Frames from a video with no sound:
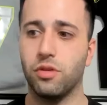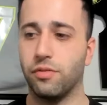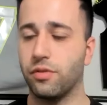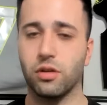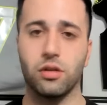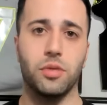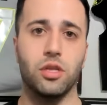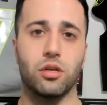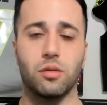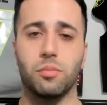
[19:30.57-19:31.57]
if they're going to be
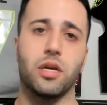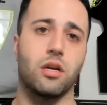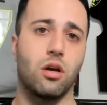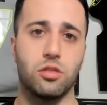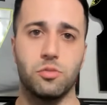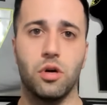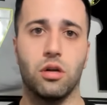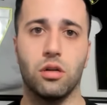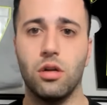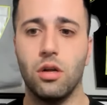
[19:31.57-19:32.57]
looking to play college ball,